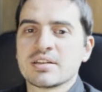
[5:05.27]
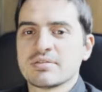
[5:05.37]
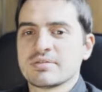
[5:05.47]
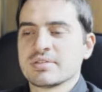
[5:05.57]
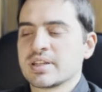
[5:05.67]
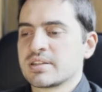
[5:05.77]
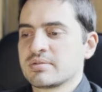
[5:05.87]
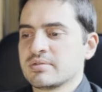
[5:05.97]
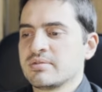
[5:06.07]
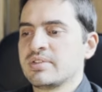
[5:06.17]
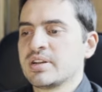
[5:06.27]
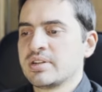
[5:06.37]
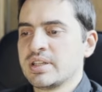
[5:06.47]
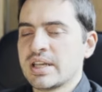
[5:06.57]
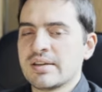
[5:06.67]
of like
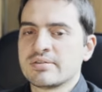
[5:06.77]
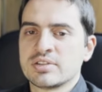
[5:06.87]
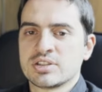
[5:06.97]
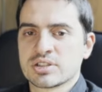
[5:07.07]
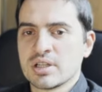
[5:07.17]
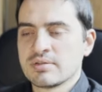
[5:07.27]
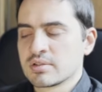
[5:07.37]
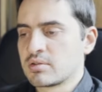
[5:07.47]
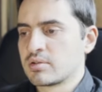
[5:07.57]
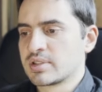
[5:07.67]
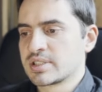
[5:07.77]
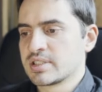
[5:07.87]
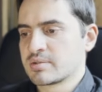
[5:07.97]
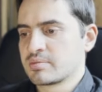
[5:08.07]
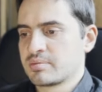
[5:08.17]
very average level courses